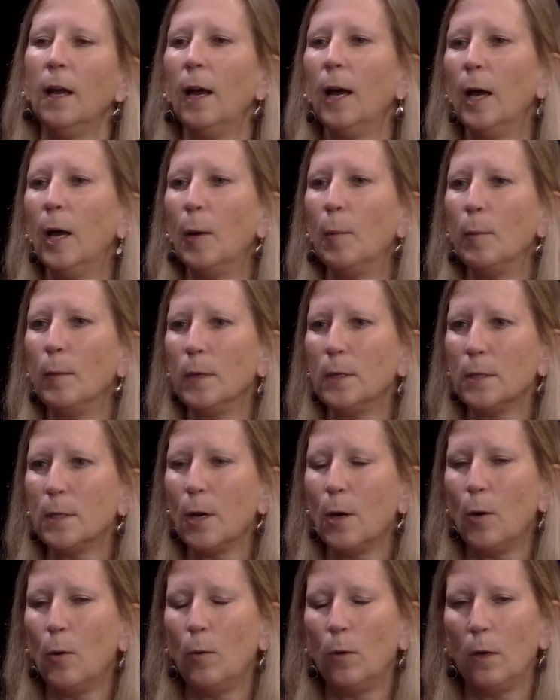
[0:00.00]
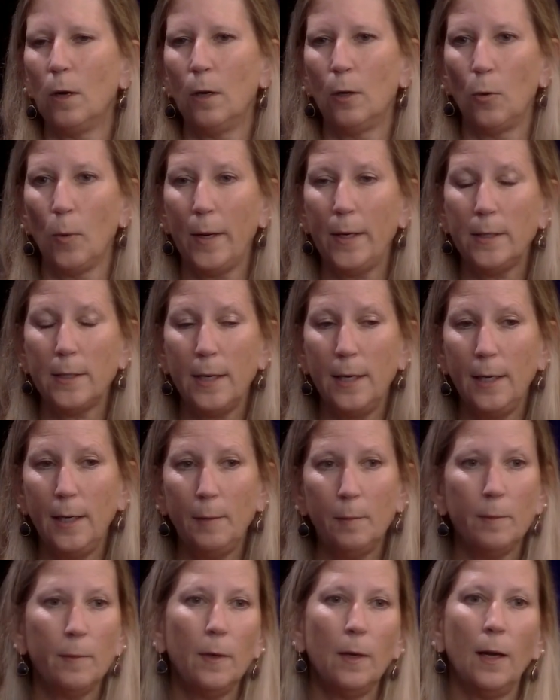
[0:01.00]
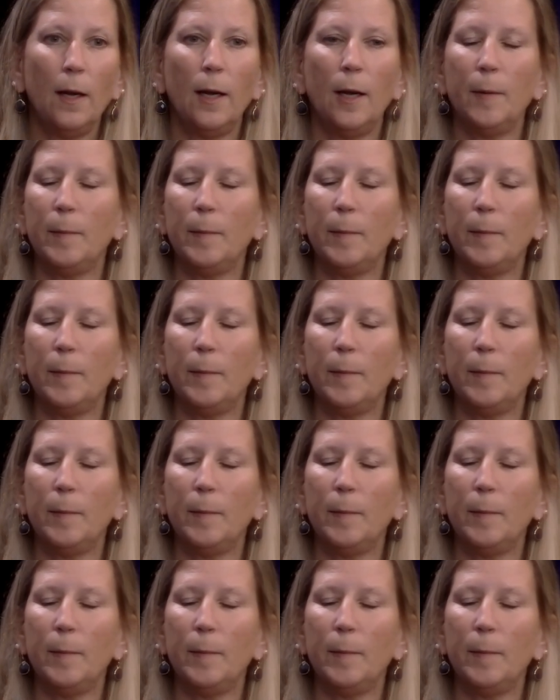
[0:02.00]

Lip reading: So a great team.